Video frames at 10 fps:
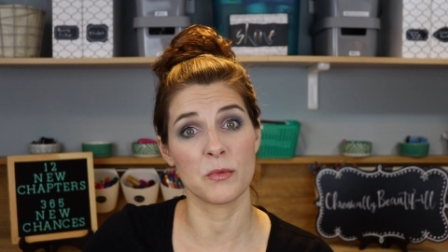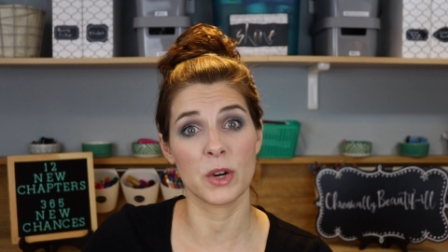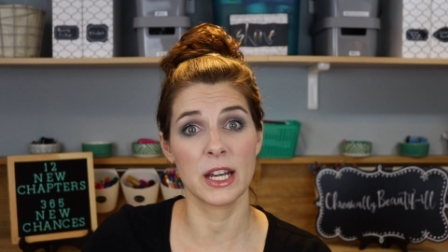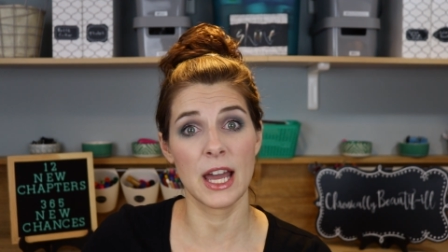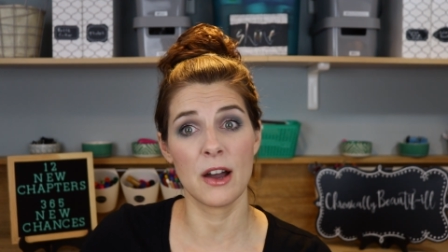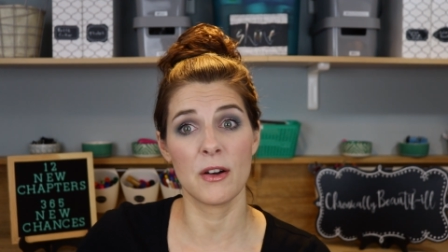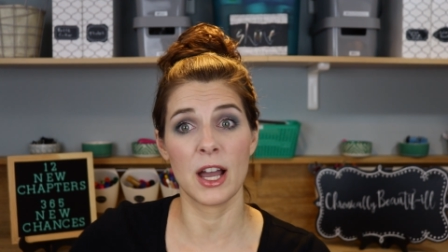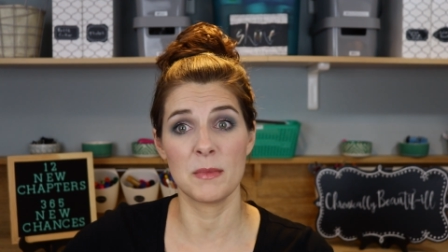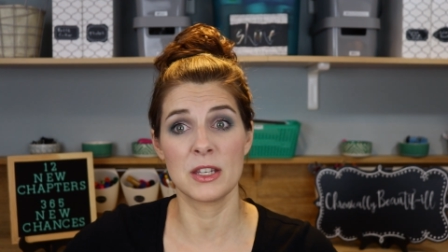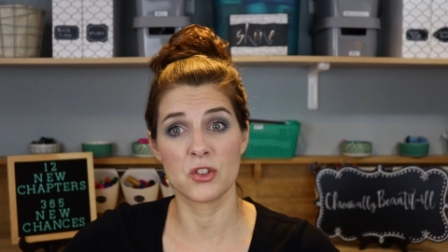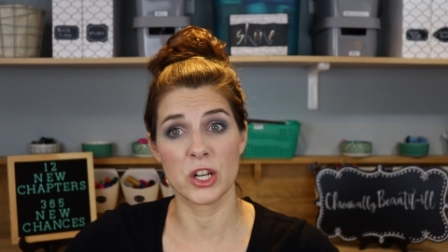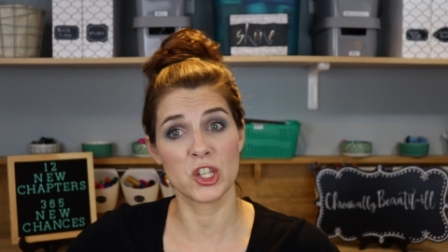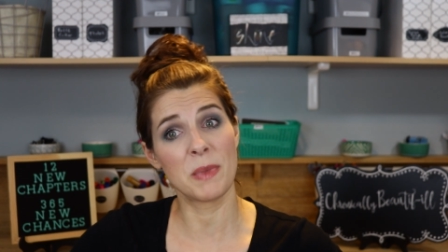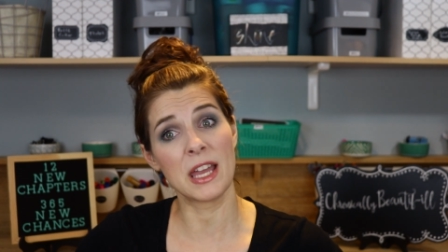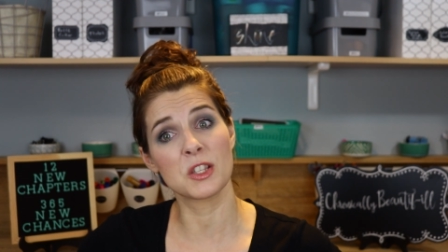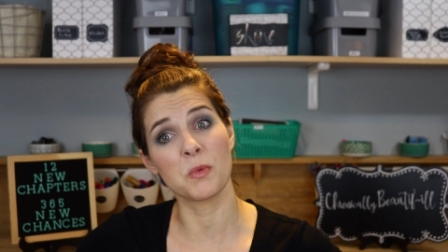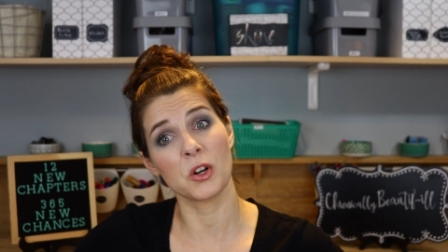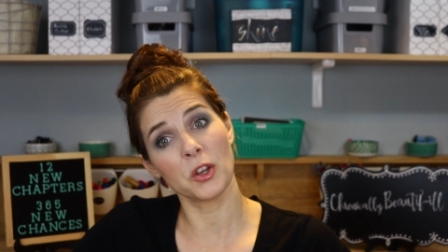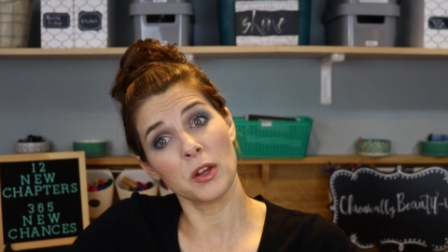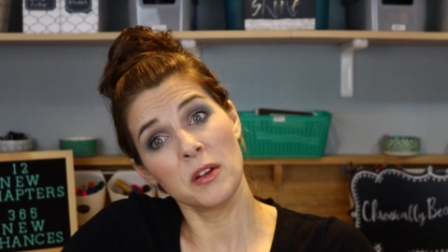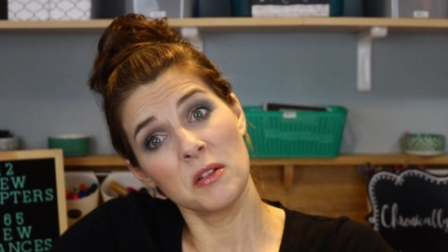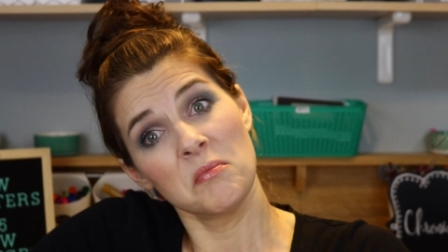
And right now I'm in stretch pants world.